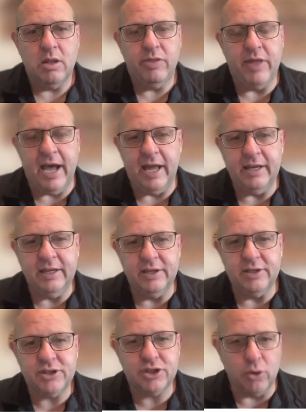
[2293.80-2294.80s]
that
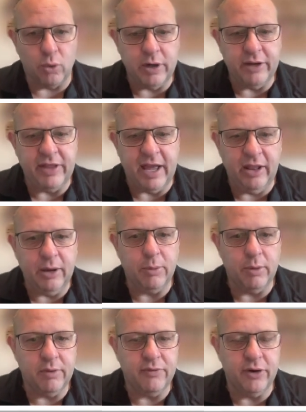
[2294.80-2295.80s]
is storing that
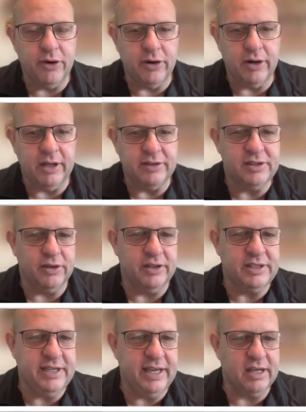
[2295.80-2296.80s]
liquid refrigerant until the
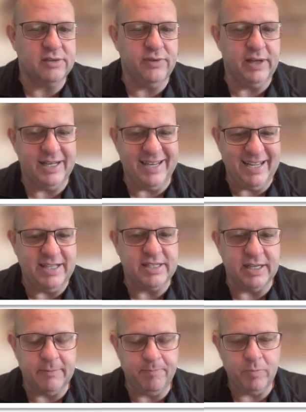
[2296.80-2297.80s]
TXV needs
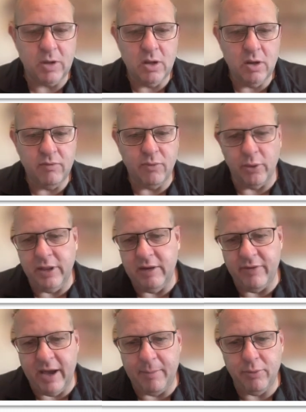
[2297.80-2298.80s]
it for the
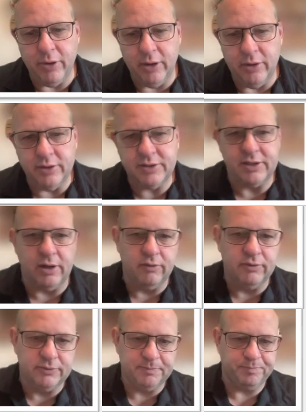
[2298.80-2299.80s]
evaporator itself.
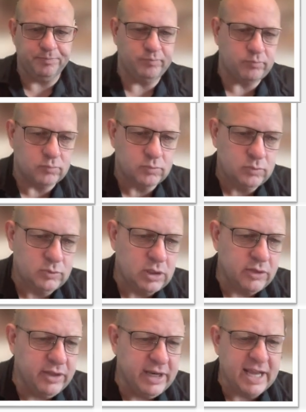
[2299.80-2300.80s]

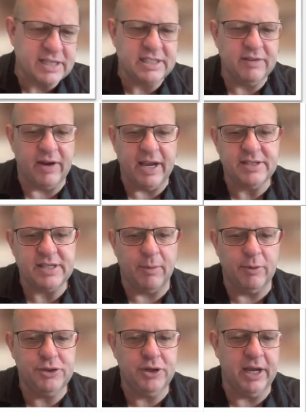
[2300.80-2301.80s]
The next device I
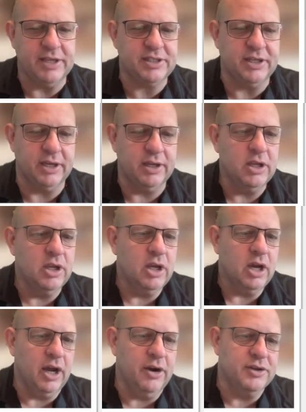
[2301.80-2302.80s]
want you guys to
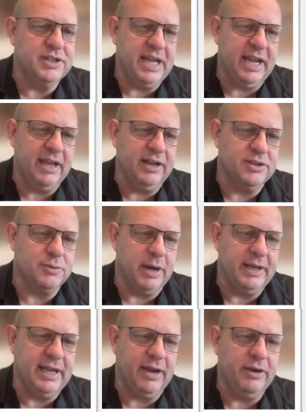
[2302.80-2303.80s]
understand, it's
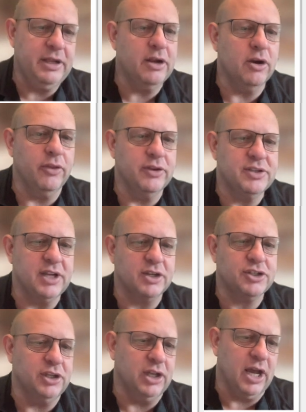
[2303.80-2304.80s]
right down here on the
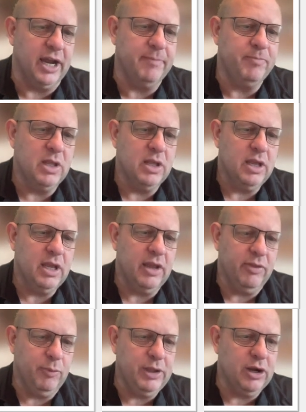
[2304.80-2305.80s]
suction line,
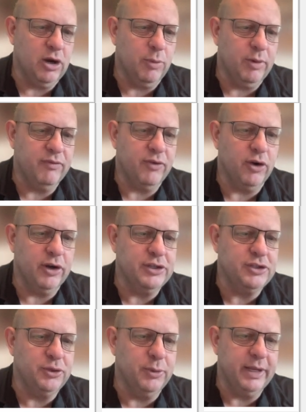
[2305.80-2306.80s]
and we are referring
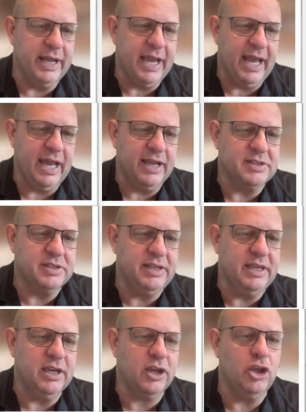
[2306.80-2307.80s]
to it as
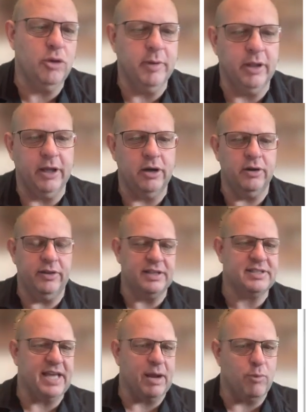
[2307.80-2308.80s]
the accumulator, and
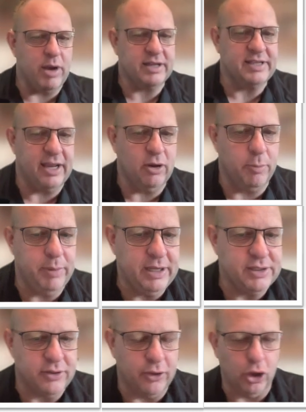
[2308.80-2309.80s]
that's that rectangle
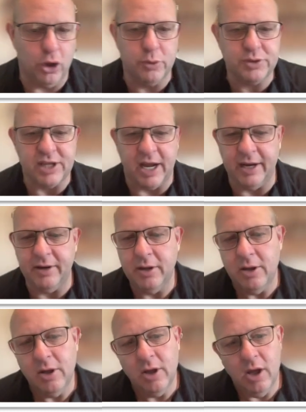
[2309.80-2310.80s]
piece on the low side
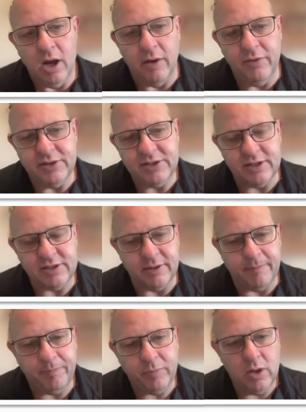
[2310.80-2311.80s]
of the
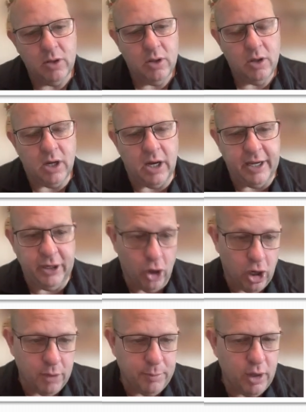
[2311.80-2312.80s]
system. In
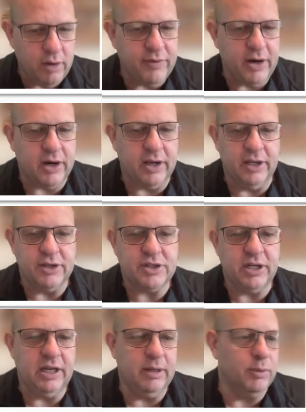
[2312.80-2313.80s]
automotive air
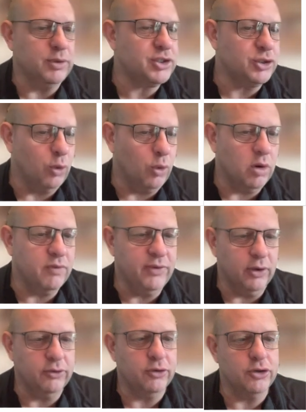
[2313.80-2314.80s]
conditioning, it will store,
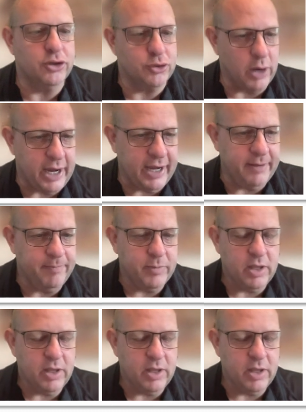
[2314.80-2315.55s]
filter, and dry,